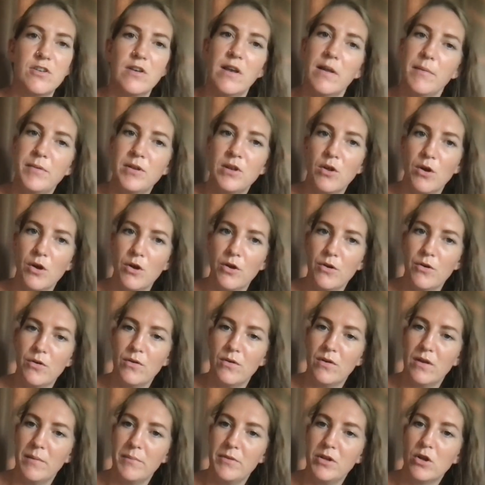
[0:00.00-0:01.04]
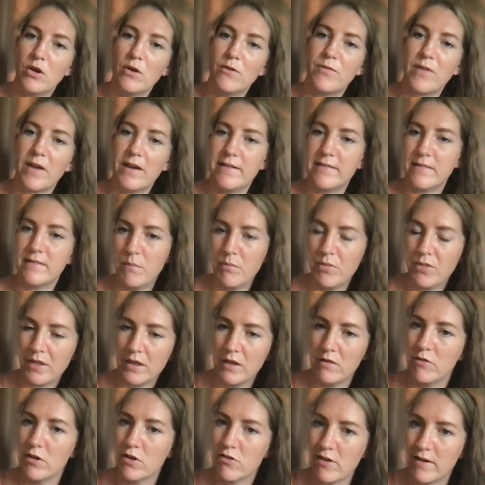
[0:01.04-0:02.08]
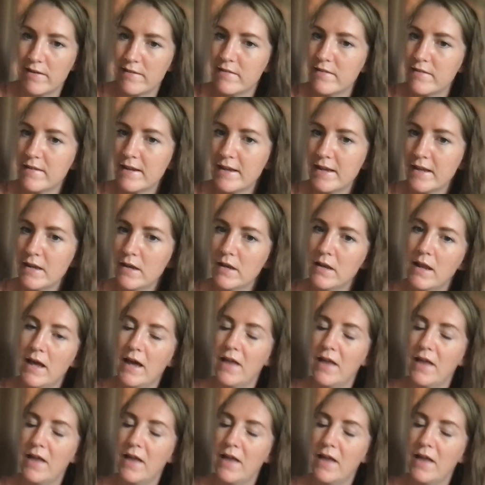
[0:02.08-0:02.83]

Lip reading: Let me know if that is something you're interested in,